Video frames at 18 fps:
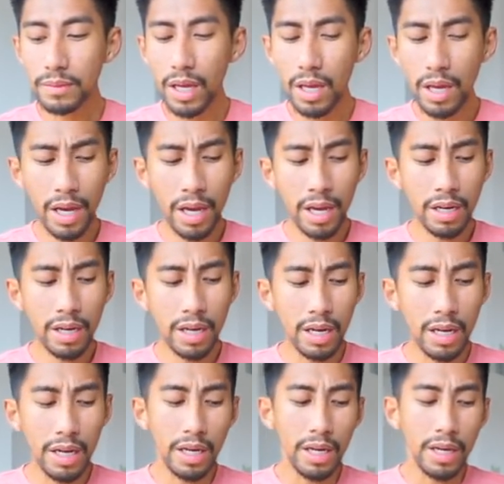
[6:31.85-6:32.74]
and
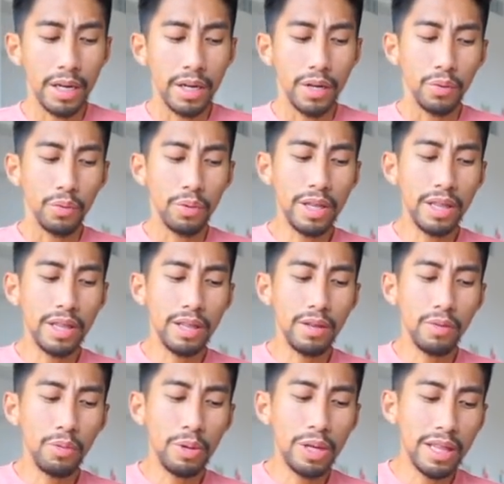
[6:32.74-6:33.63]
with
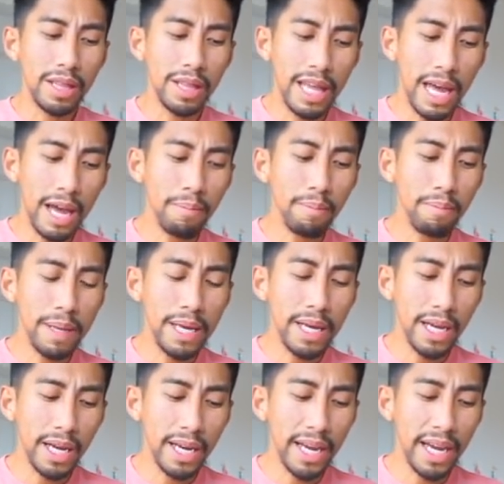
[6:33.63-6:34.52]
with them
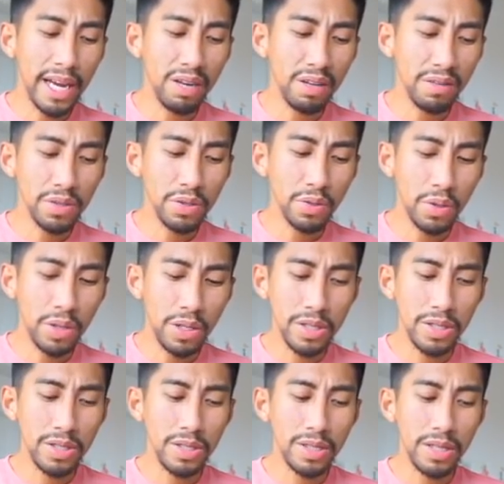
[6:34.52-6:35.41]
being a knight of
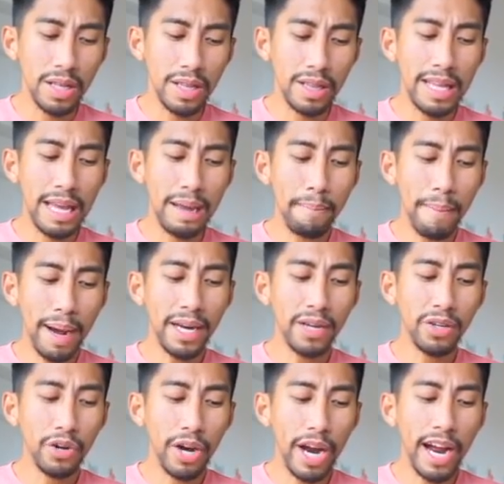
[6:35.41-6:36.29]
swords they
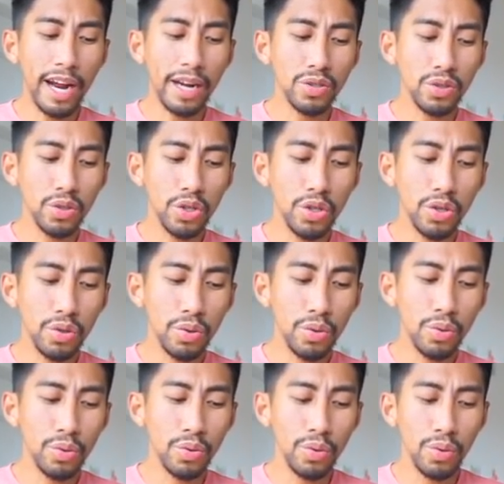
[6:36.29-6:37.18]
might react to
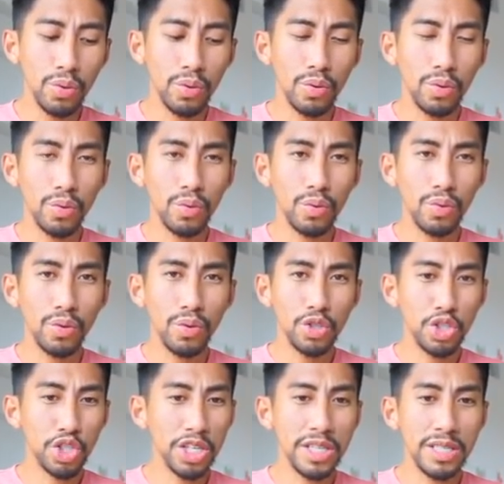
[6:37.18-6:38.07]
you
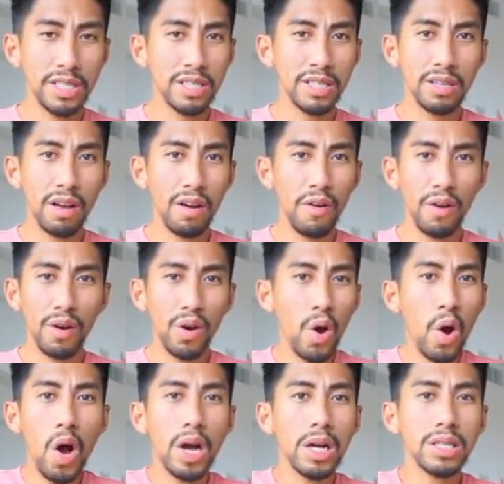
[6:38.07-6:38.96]
just
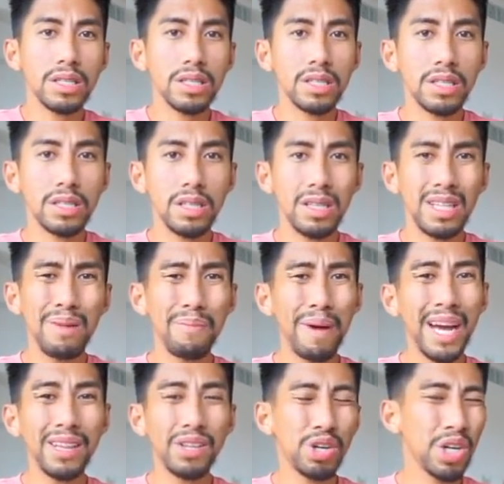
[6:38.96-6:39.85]
cause they
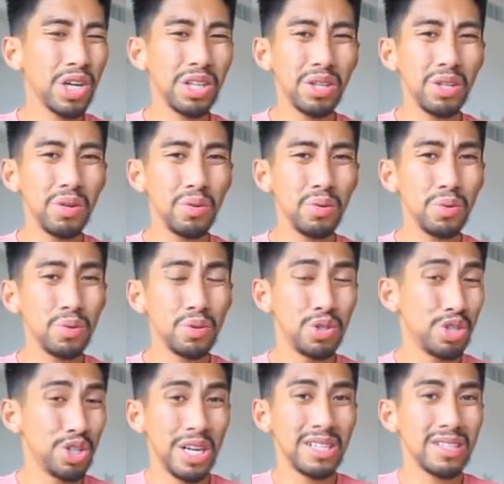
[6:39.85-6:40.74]
might hurt you
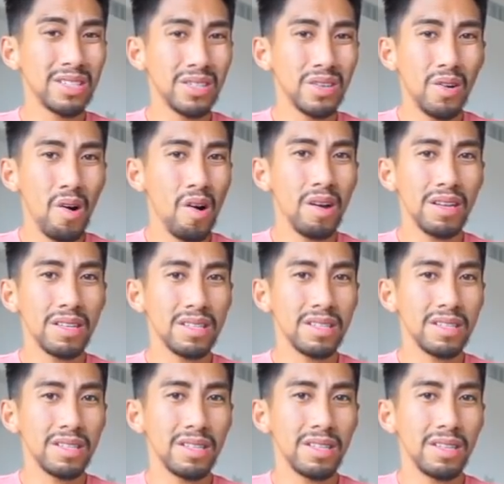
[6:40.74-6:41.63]
just
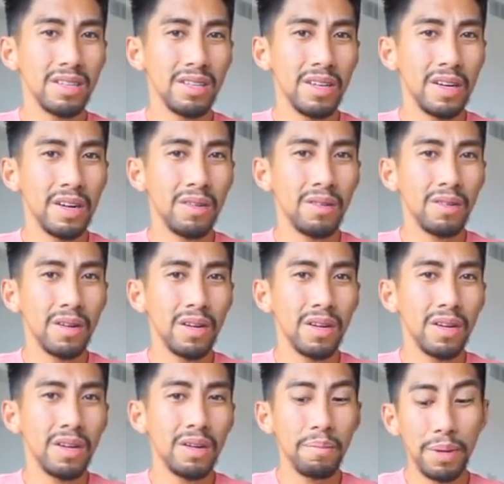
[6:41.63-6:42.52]
cause you know
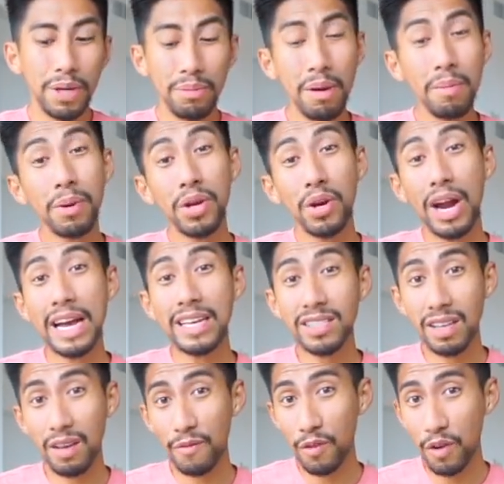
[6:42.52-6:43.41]
but remember, you're
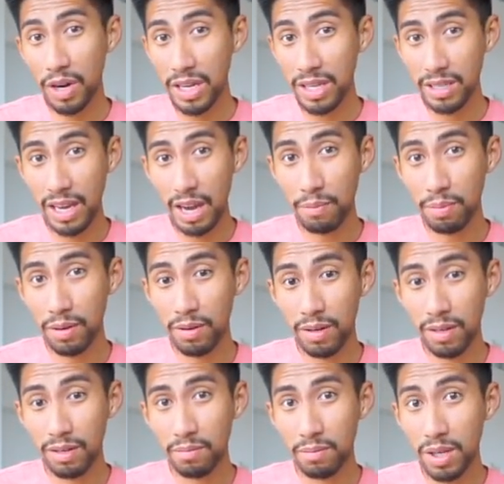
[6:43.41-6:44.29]
asking for it,
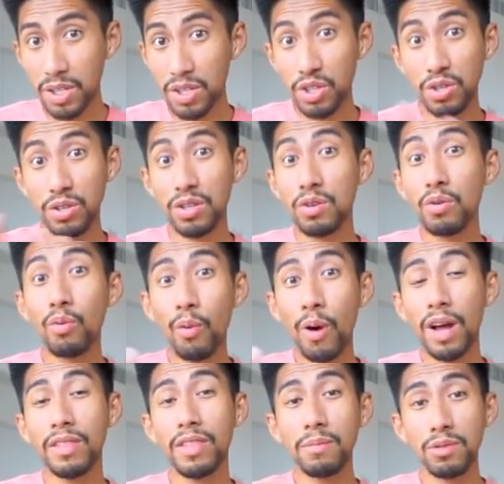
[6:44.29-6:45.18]
Capricorn, because you you
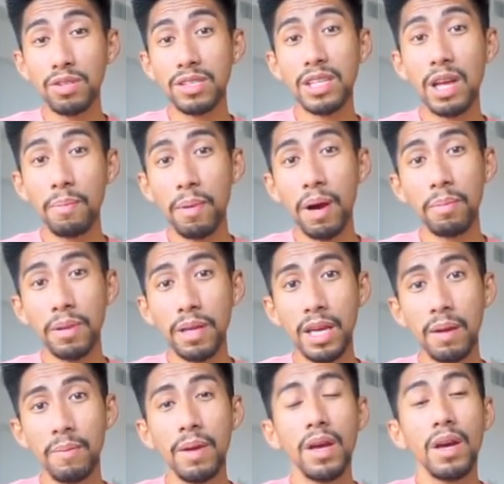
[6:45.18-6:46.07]
want them to step up the
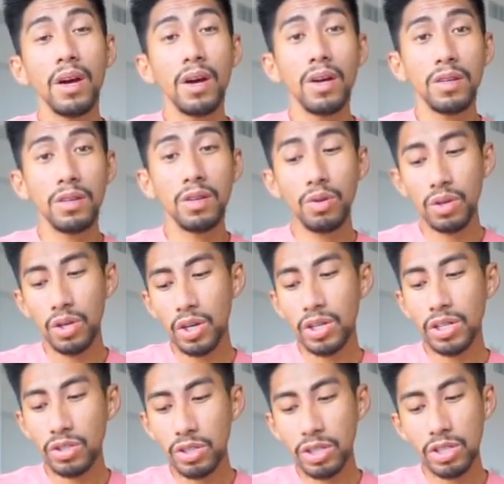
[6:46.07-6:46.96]
game. You
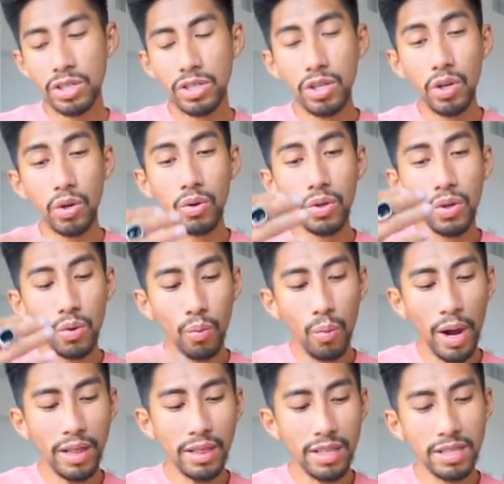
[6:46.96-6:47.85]
you you you
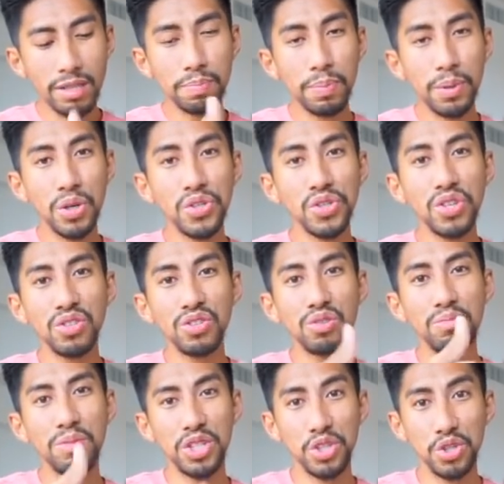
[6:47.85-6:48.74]
want this person
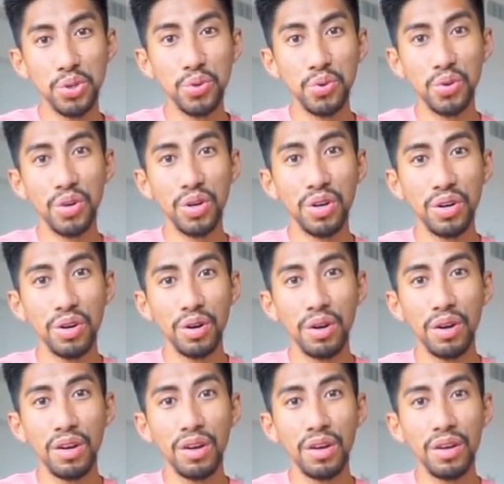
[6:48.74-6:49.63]
to mature,
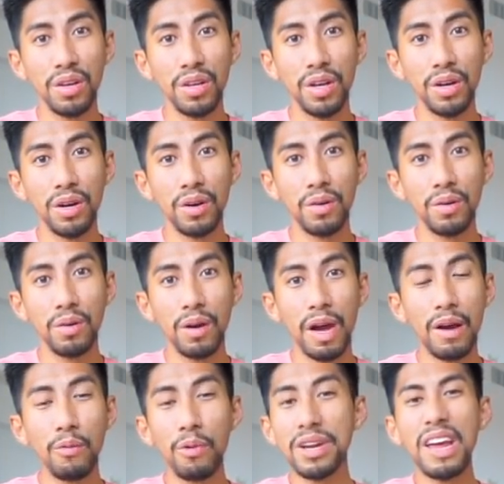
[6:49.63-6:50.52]
you know,
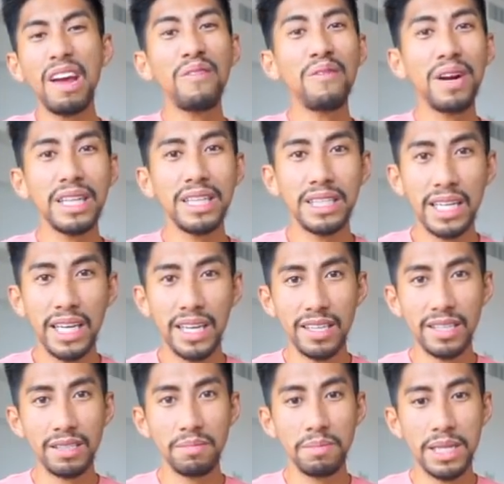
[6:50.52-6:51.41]
whatever it
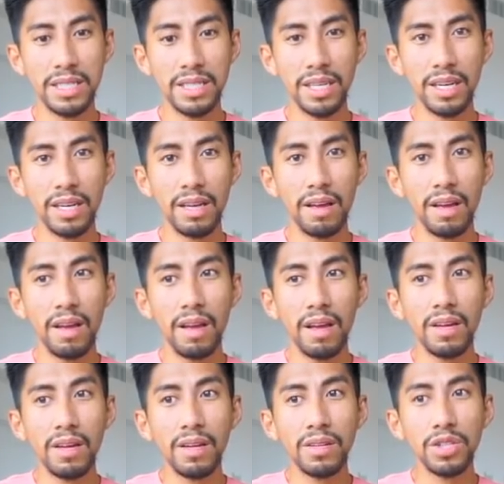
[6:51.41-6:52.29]
takes, basically.
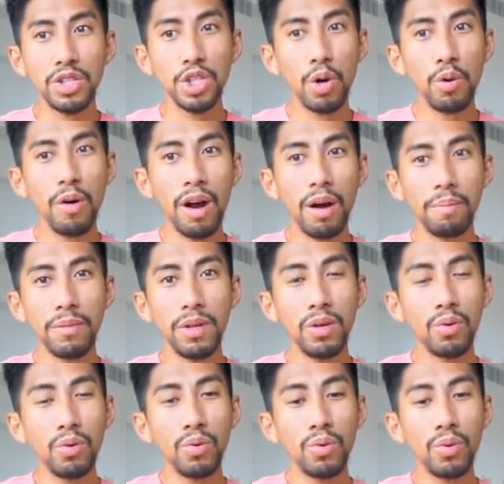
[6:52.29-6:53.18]
Show up.
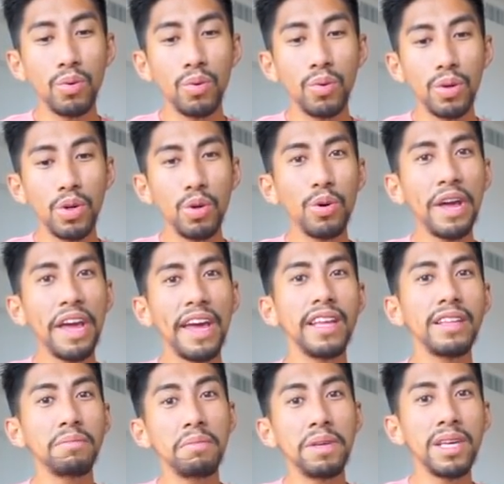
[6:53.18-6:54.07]
You you
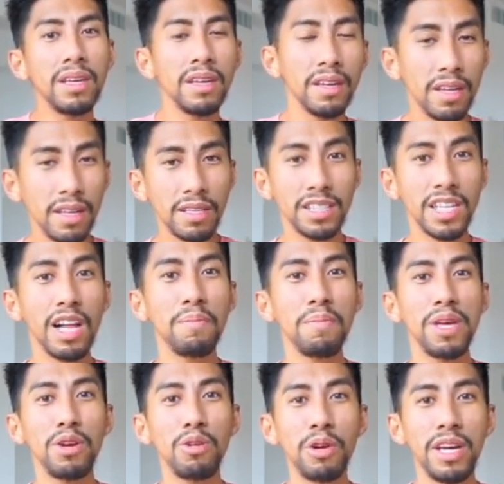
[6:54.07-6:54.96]
hate me? Tell
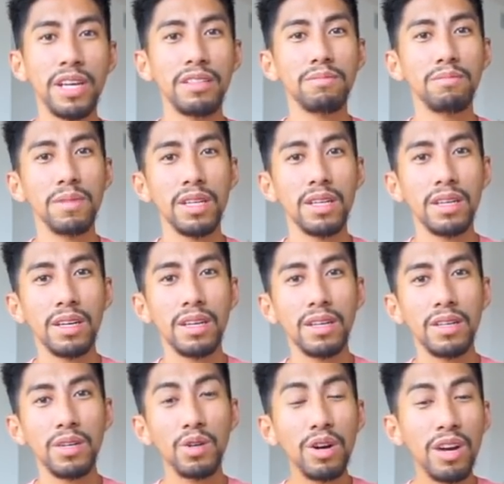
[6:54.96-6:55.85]
me you hate me.
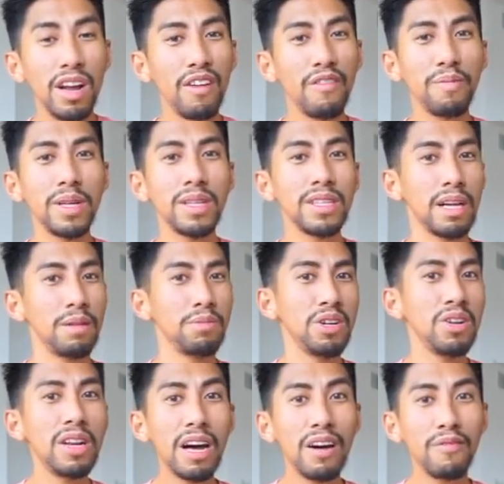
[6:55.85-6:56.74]
You love me? Tell me
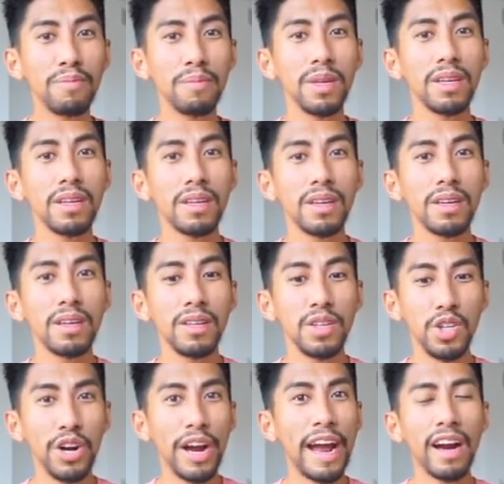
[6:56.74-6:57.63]
you love me.
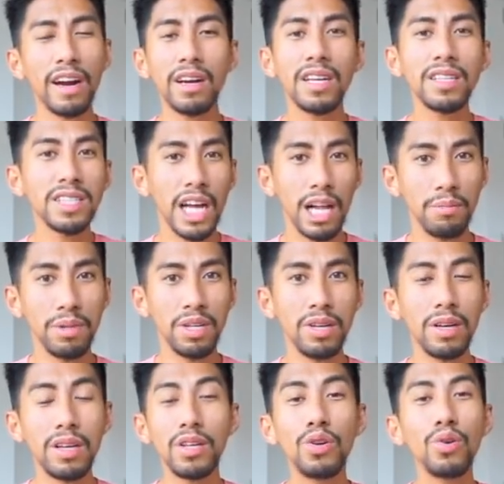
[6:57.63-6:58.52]
You're angry? Tell me
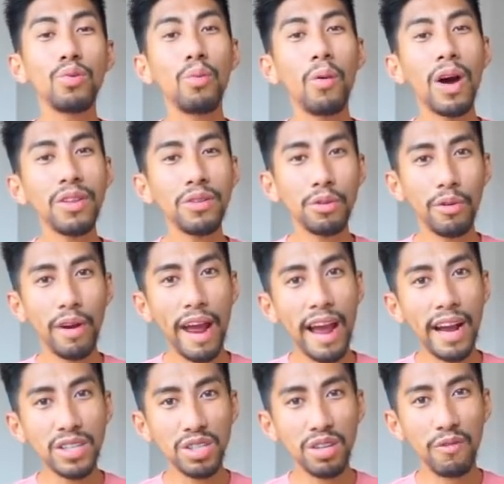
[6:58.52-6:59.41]
you, you want
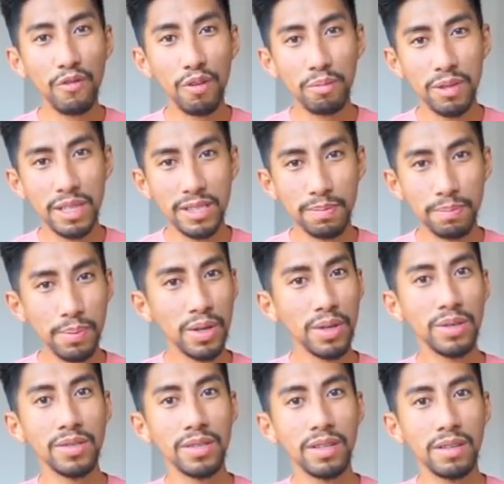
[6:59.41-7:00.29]
reaction from this
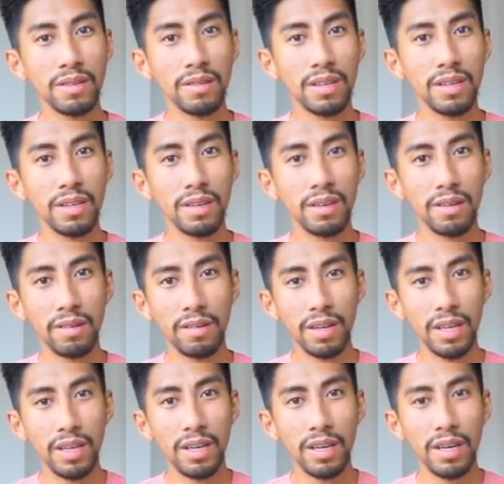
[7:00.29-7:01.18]
person.
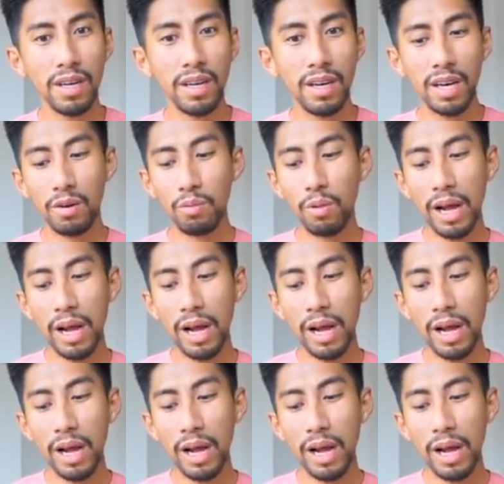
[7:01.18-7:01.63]
Okay, and